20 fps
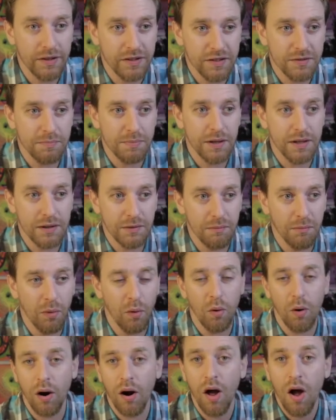spend
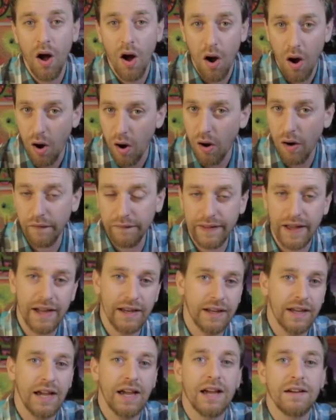more on
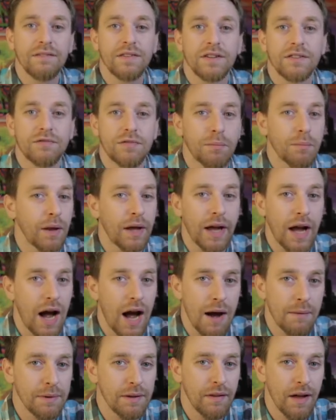that canvas from like
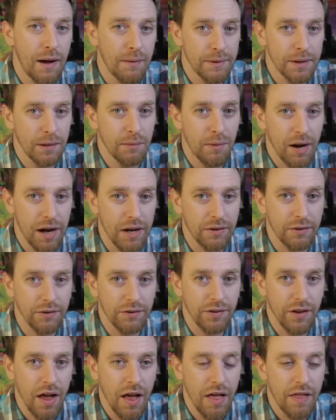Hobby Lobby or
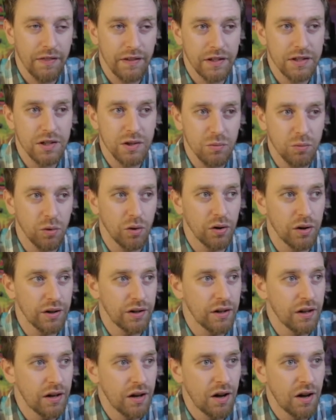Michael's than you would